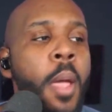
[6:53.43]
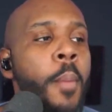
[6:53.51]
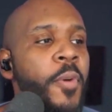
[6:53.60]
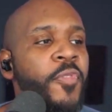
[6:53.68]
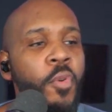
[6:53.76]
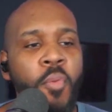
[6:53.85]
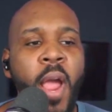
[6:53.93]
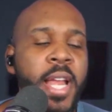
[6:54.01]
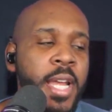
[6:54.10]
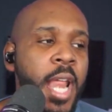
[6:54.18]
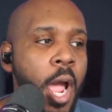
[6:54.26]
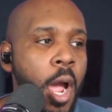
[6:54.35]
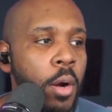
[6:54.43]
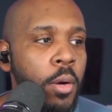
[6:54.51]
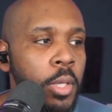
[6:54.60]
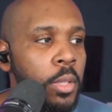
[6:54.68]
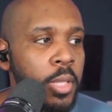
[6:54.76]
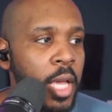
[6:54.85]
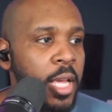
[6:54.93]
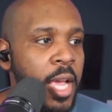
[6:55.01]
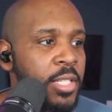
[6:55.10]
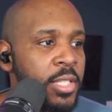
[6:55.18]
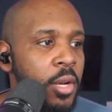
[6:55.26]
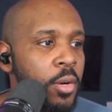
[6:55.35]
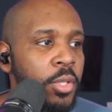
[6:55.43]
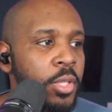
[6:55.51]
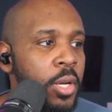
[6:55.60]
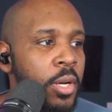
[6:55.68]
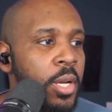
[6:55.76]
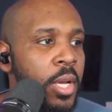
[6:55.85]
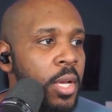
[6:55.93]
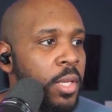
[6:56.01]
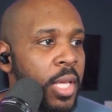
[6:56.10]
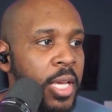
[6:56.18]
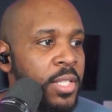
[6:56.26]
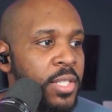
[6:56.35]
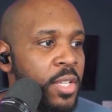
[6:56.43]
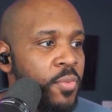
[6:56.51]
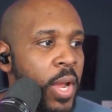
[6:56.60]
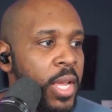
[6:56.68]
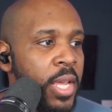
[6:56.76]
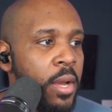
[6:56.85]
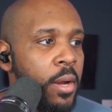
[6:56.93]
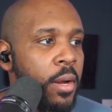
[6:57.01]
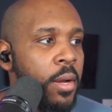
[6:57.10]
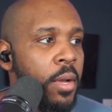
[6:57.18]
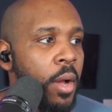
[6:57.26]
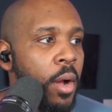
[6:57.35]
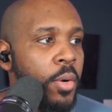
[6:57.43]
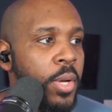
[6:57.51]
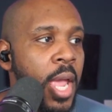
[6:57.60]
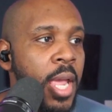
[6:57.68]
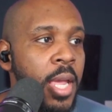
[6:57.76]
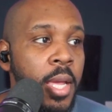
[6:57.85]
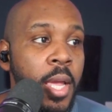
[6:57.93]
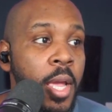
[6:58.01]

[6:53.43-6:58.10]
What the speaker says: But for right now, like I said earlier, like it says right here, okay,